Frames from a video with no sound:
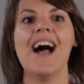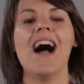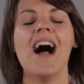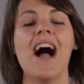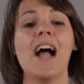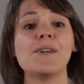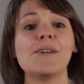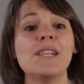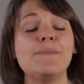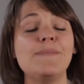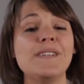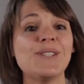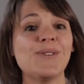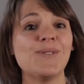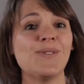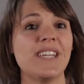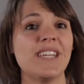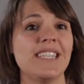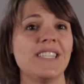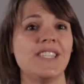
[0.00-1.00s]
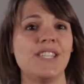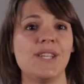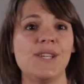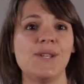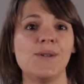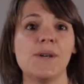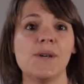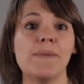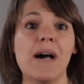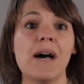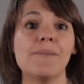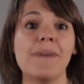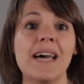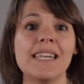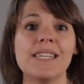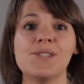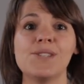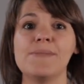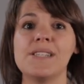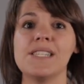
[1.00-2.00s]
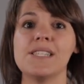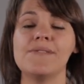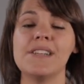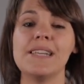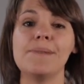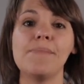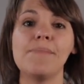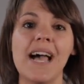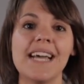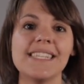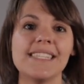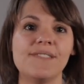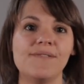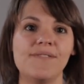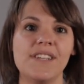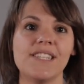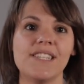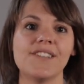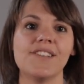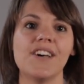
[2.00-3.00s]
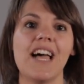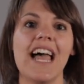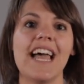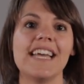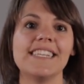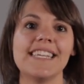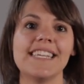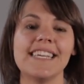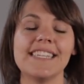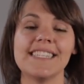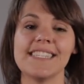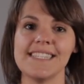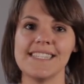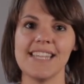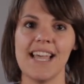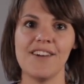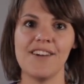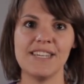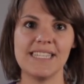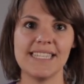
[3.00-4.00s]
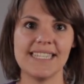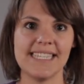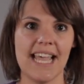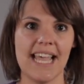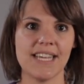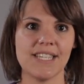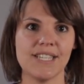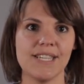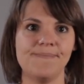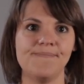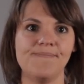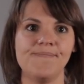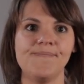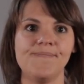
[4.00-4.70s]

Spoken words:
I'm going to be talking to you about management of an impacted fetal head at caesarean section.